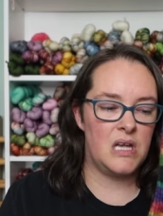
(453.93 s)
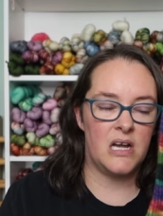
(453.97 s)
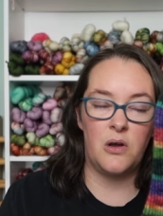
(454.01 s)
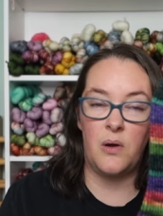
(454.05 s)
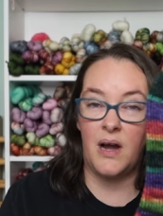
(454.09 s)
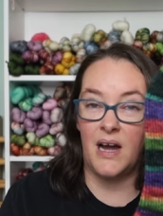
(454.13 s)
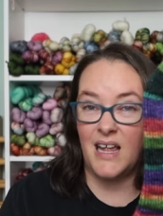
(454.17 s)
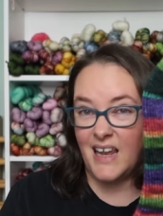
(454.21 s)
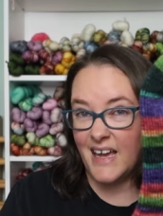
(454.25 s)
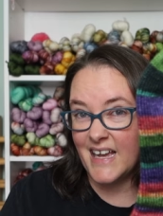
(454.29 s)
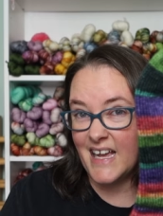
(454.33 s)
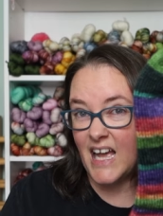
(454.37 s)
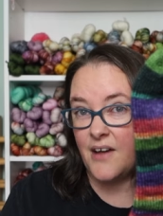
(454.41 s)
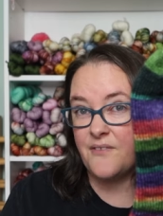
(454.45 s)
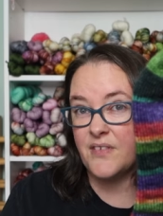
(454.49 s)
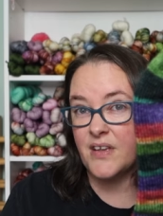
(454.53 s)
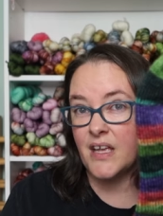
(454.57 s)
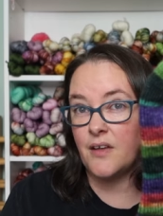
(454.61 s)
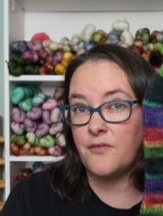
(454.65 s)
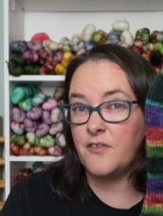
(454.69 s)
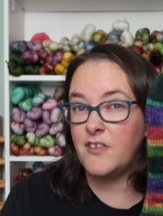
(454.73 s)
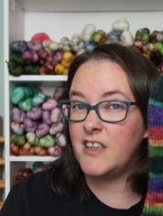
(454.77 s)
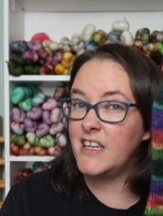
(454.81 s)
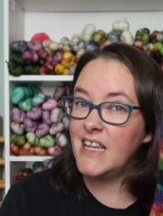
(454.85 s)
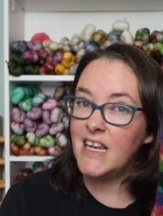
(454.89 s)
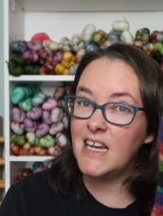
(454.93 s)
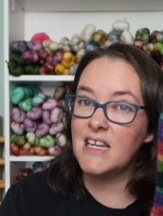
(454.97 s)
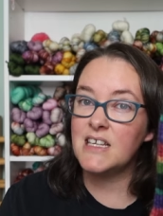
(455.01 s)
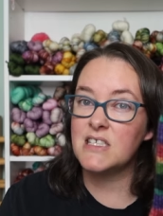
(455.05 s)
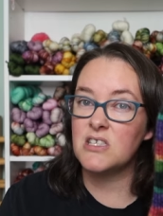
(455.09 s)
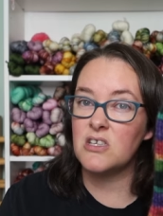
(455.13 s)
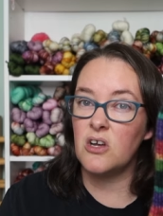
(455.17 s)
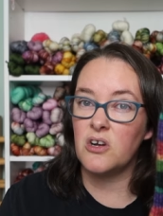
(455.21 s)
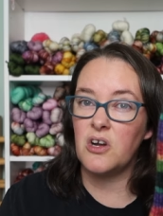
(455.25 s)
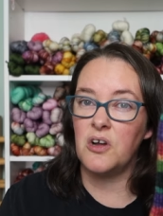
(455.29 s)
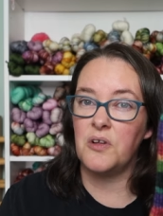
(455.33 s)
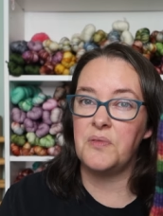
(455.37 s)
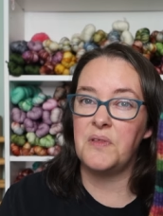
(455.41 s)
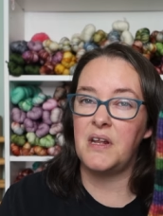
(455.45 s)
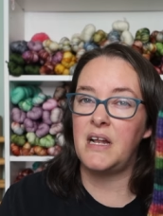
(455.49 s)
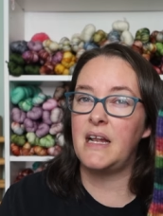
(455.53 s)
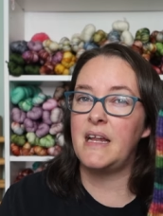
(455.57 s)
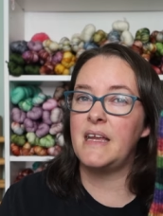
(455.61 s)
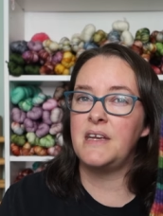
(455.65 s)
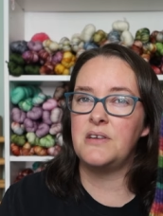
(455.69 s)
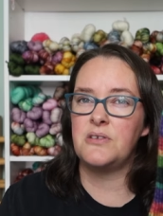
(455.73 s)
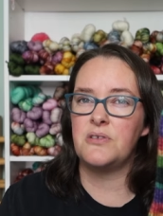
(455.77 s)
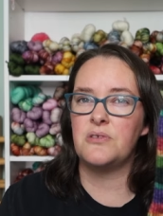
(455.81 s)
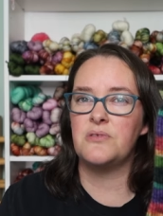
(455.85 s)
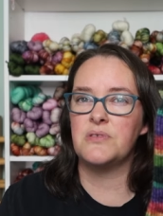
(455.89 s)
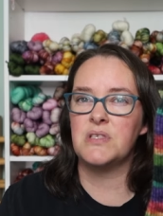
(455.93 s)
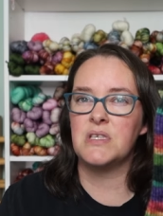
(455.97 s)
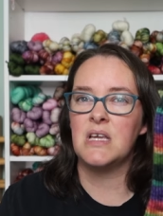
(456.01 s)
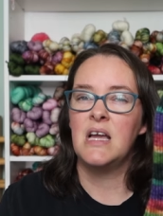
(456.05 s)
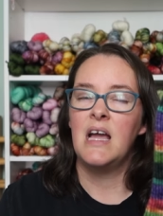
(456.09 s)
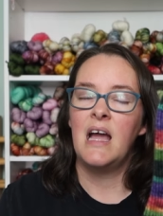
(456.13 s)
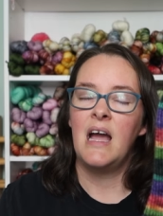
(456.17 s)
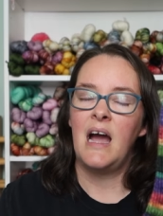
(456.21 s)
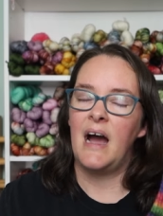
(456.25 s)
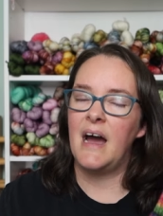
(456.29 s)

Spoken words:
I quite like having a vanilla sock on the needles,